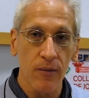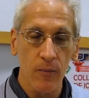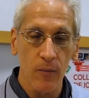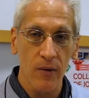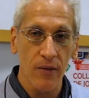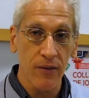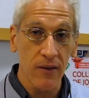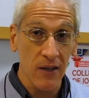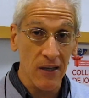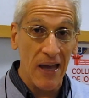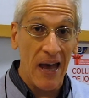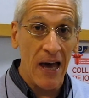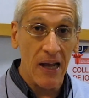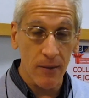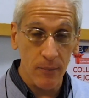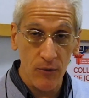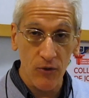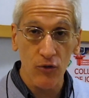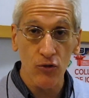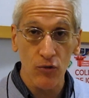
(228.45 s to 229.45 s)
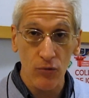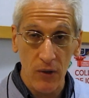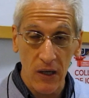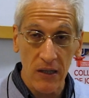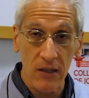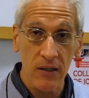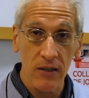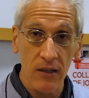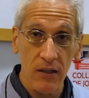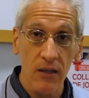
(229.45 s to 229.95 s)
with the atoms
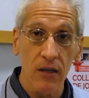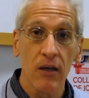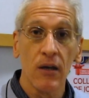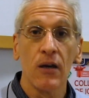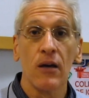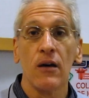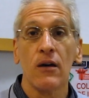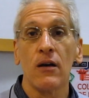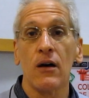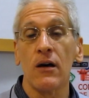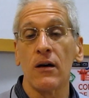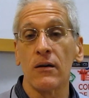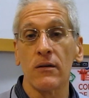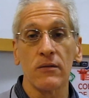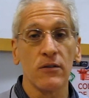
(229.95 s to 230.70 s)
directly uh,